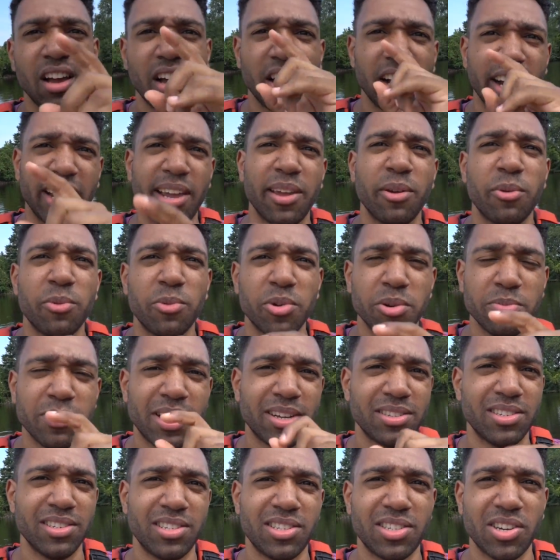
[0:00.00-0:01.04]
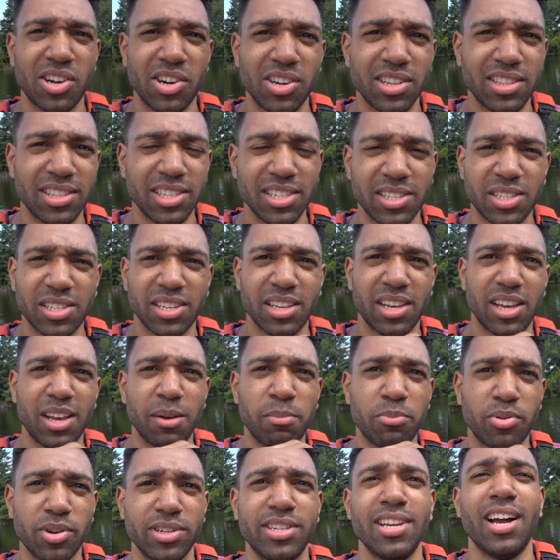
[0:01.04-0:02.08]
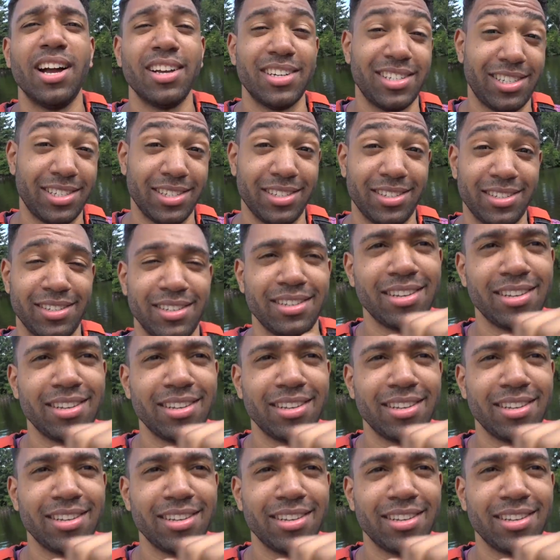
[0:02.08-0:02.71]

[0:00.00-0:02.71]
right, we're about to start this uh, production,